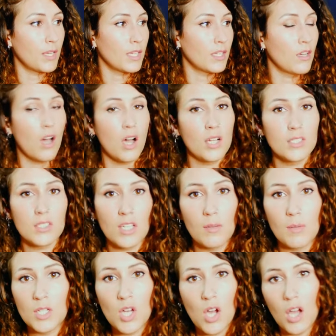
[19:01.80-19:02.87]
my card's
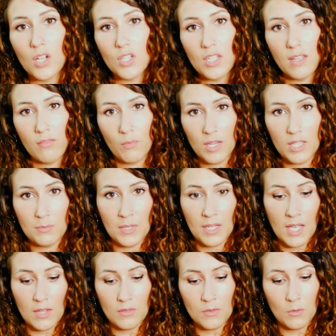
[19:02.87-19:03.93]
going to be charged even when it's been
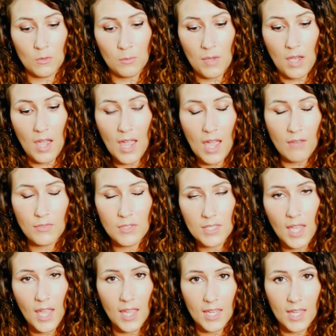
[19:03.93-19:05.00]
cancelled. But I have to
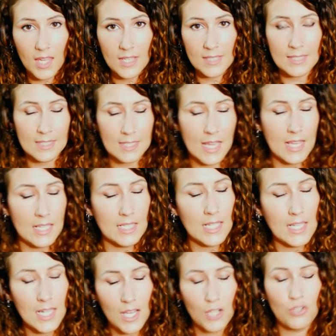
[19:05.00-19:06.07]
say, it's
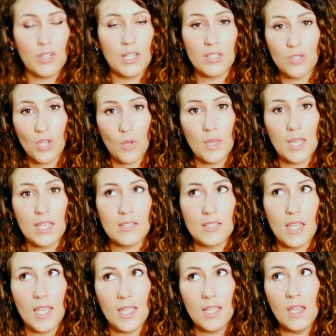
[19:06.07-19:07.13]
literally so
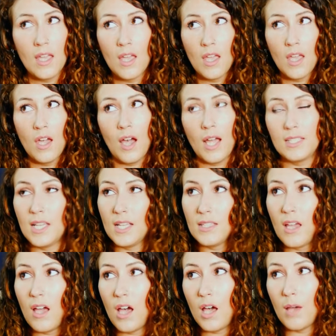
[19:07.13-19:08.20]
easy. I set
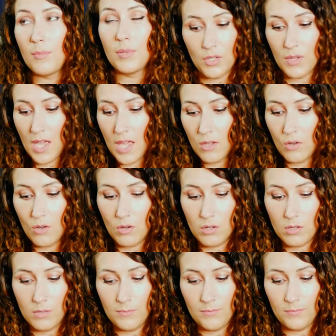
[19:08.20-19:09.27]
it up, you get
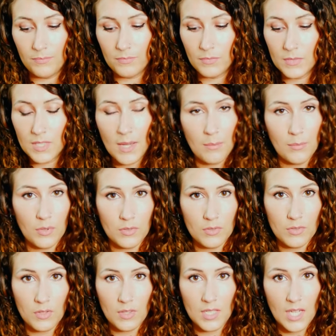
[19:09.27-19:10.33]
your
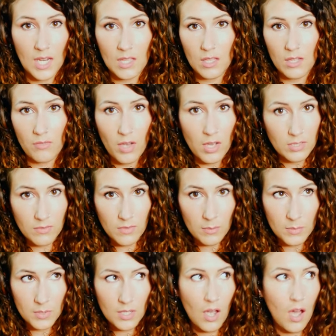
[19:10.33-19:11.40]
tampons on the Daye that you've asked for
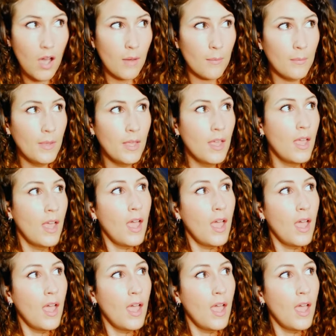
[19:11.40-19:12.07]
them to come.